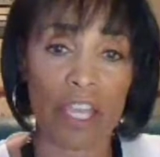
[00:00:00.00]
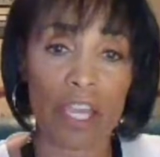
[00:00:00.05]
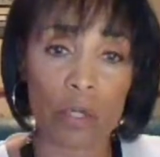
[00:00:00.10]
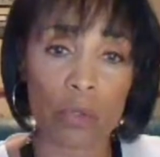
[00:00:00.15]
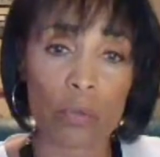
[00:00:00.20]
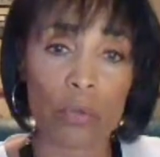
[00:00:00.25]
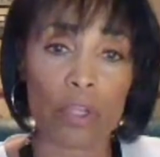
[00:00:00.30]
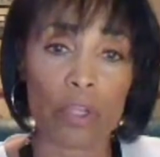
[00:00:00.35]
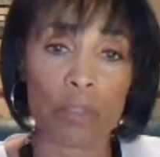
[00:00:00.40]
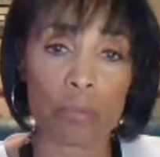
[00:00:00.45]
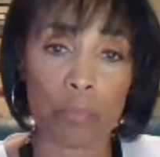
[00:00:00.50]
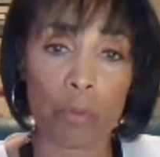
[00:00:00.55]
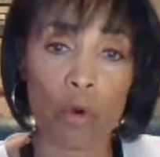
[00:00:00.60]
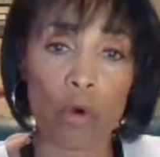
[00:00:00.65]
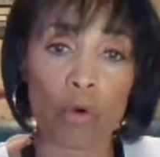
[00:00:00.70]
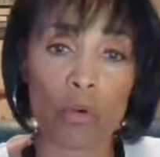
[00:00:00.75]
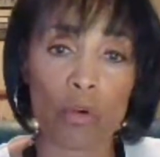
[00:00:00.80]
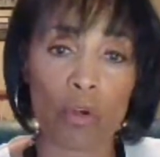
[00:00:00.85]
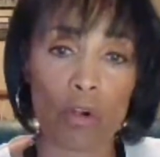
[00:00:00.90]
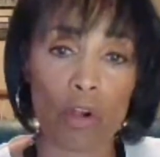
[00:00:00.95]
eccrine
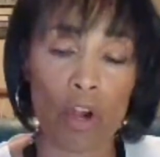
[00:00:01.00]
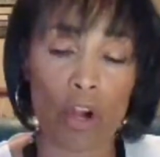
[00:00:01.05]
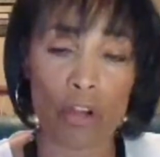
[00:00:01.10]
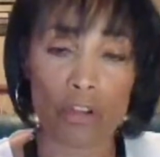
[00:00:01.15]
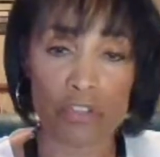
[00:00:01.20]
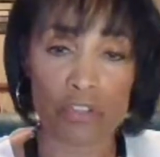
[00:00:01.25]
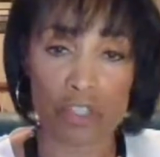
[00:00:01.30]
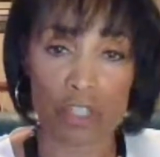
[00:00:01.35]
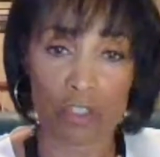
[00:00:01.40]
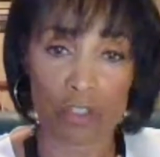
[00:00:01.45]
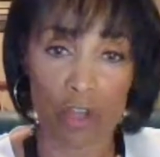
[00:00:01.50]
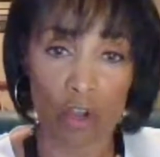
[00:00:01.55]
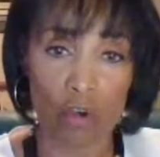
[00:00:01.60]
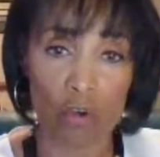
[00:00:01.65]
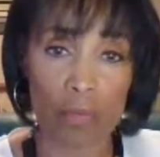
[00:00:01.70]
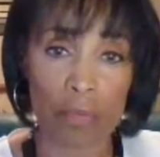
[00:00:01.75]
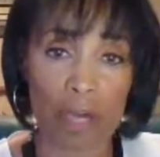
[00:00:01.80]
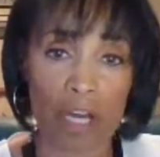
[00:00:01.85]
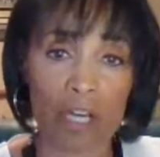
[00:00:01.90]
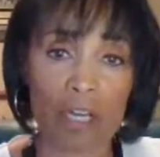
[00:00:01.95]

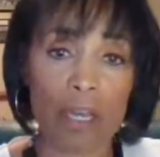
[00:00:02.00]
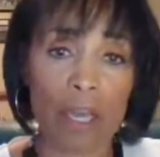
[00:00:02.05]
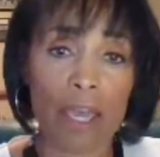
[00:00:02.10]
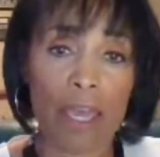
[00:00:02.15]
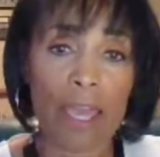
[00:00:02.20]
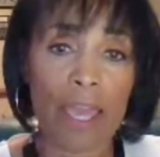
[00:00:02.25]
porocarcinoma.